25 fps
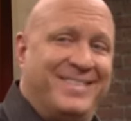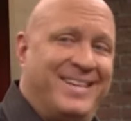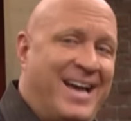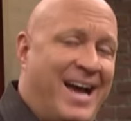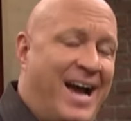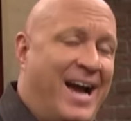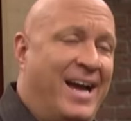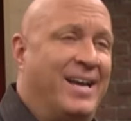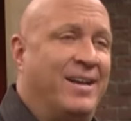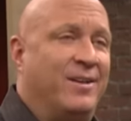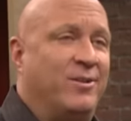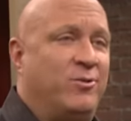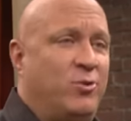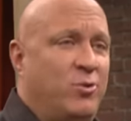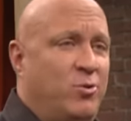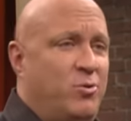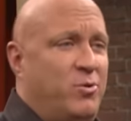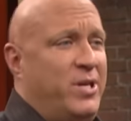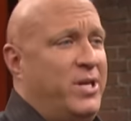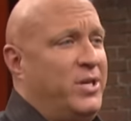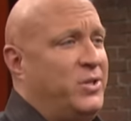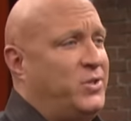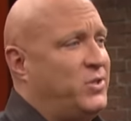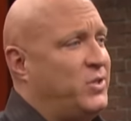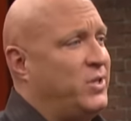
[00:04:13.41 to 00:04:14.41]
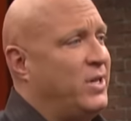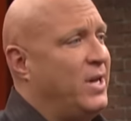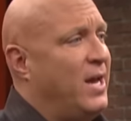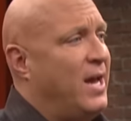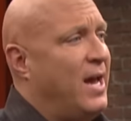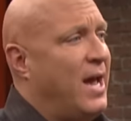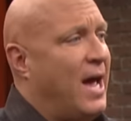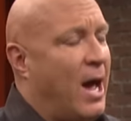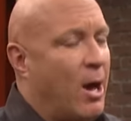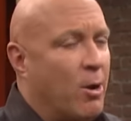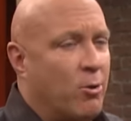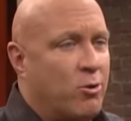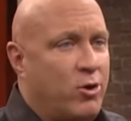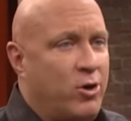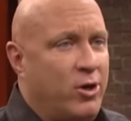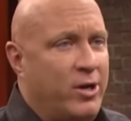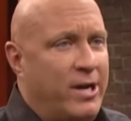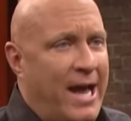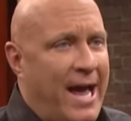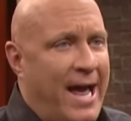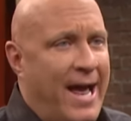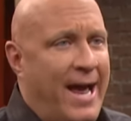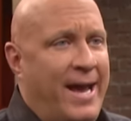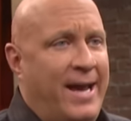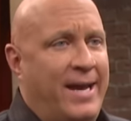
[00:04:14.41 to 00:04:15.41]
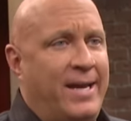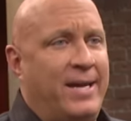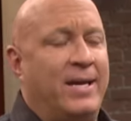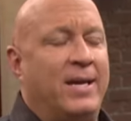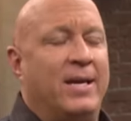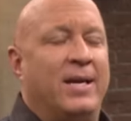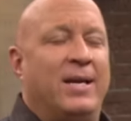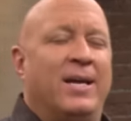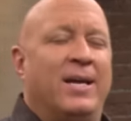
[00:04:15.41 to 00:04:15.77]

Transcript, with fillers: I didn't do this. How could I? Right.